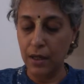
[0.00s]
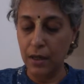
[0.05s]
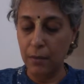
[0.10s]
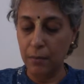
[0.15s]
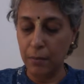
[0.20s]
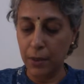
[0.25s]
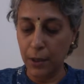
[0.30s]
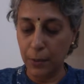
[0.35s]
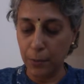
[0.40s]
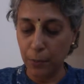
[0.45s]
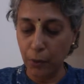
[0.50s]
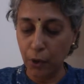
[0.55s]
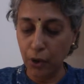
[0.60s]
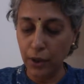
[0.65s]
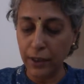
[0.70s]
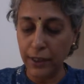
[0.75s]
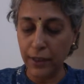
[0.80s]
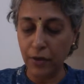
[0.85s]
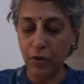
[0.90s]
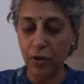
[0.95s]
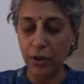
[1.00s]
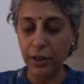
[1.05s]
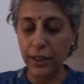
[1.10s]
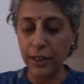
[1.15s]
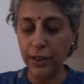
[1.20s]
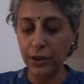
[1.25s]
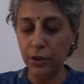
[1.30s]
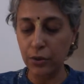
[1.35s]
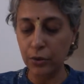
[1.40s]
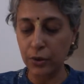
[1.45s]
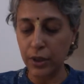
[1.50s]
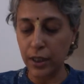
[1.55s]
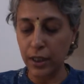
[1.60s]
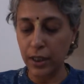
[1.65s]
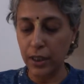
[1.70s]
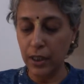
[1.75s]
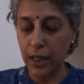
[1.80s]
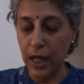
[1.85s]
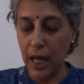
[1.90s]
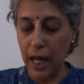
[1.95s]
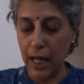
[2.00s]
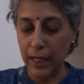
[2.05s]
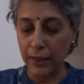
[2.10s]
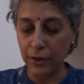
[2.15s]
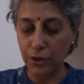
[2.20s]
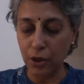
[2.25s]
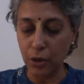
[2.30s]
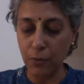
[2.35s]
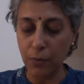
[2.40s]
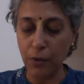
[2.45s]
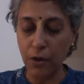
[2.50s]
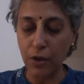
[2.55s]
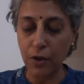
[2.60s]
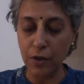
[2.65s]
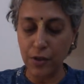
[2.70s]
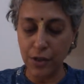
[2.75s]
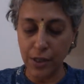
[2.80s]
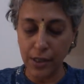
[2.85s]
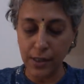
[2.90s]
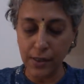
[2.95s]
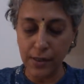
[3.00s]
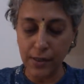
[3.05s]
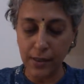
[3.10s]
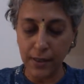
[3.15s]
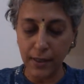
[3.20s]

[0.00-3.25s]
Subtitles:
Purport. According to the anthropologists,